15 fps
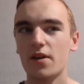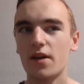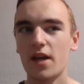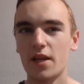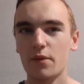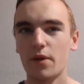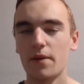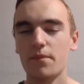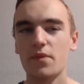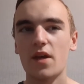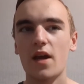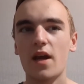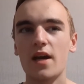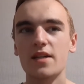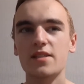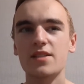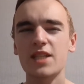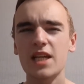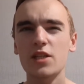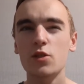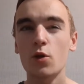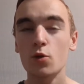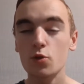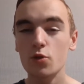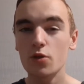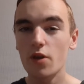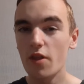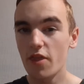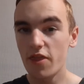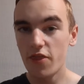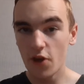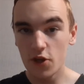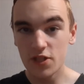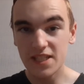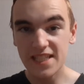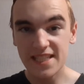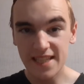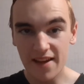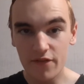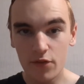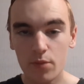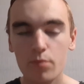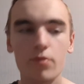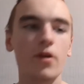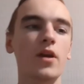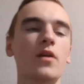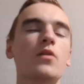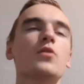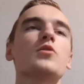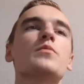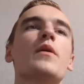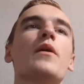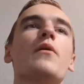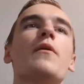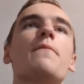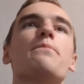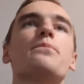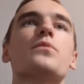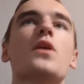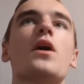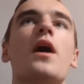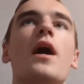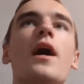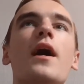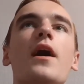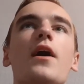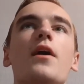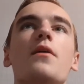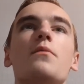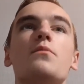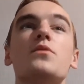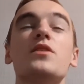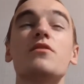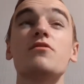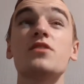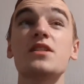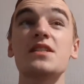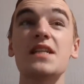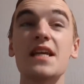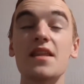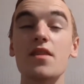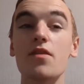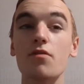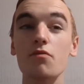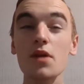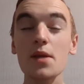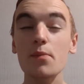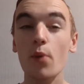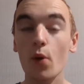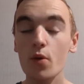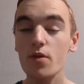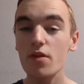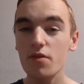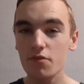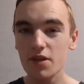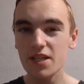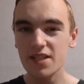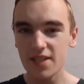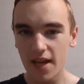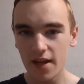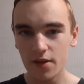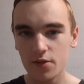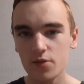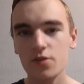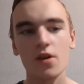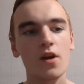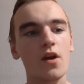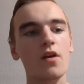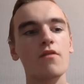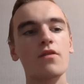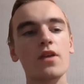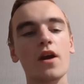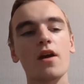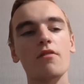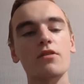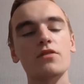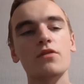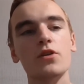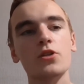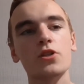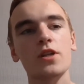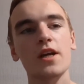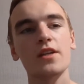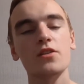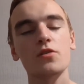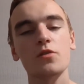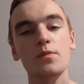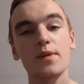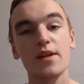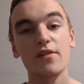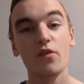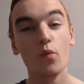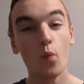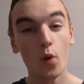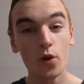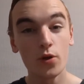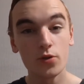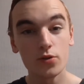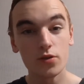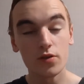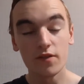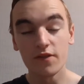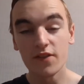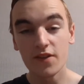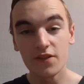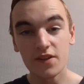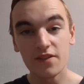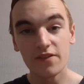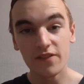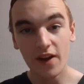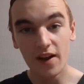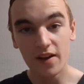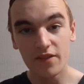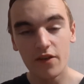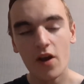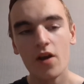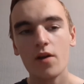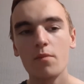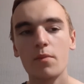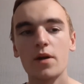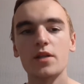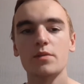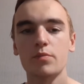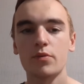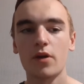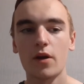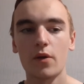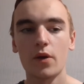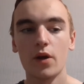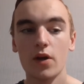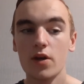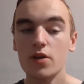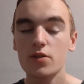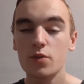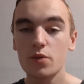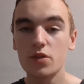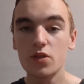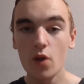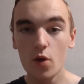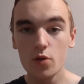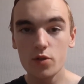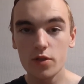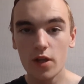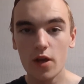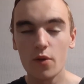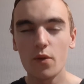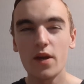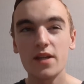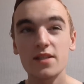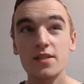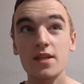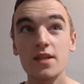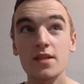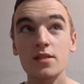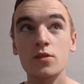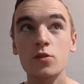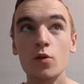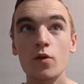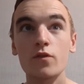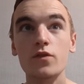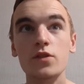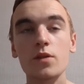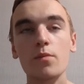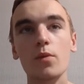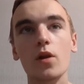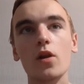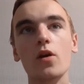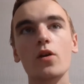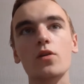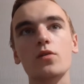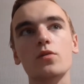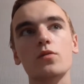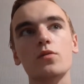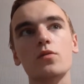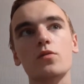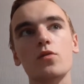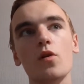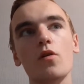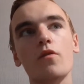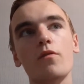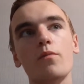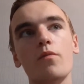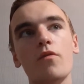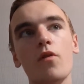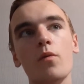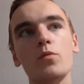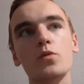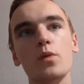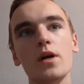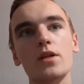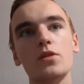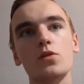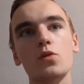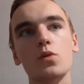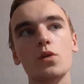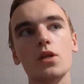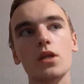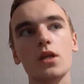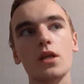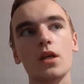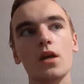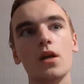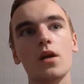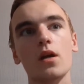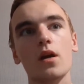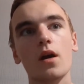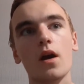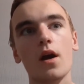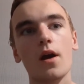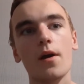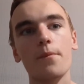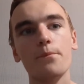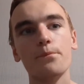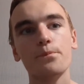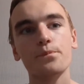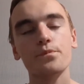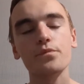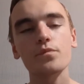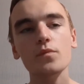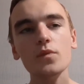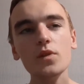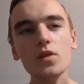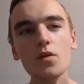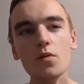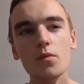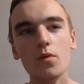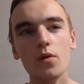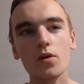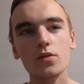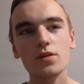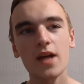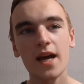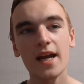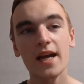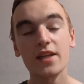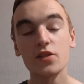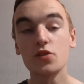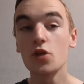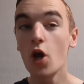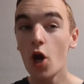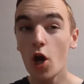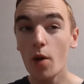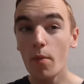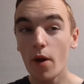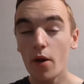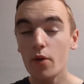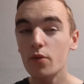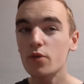Anyway, has 637 brake horsepower, um, 0 to 60 in 3.3 seconds for the RS version and a top speed of 155 miles per hour. So it's not slow. It is sort of similar, sort of performance wise, to the um, Taycan Turbo.